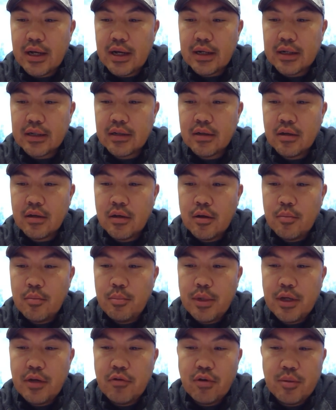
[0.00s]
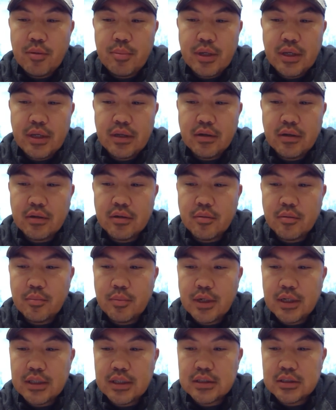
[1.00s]
Act be repealed
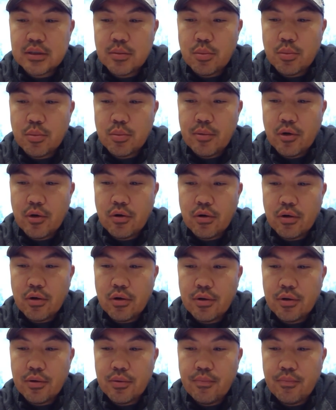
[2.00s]
by the Supreme Court.